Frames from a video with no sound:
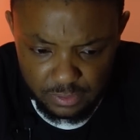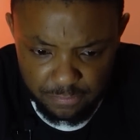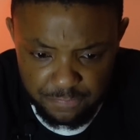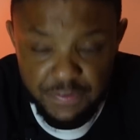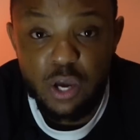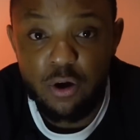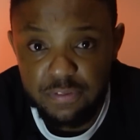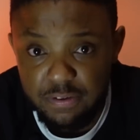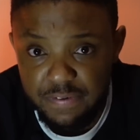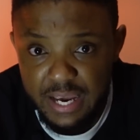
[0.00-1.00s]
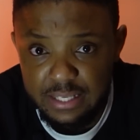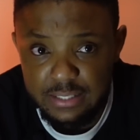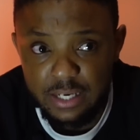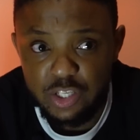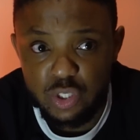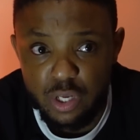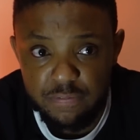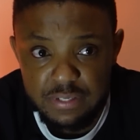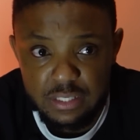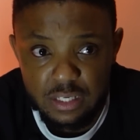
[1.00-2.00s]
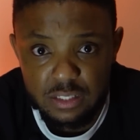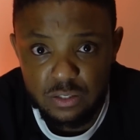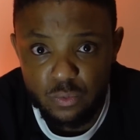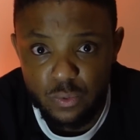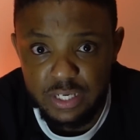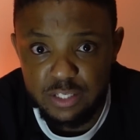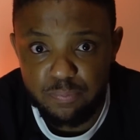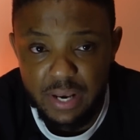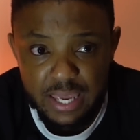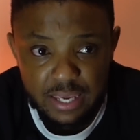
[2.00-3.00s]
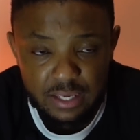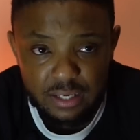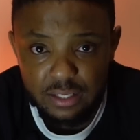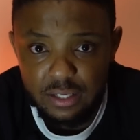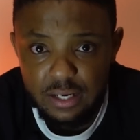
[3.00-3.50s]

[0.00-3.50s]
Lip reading: fear of the fans and his nervousness when he's playing.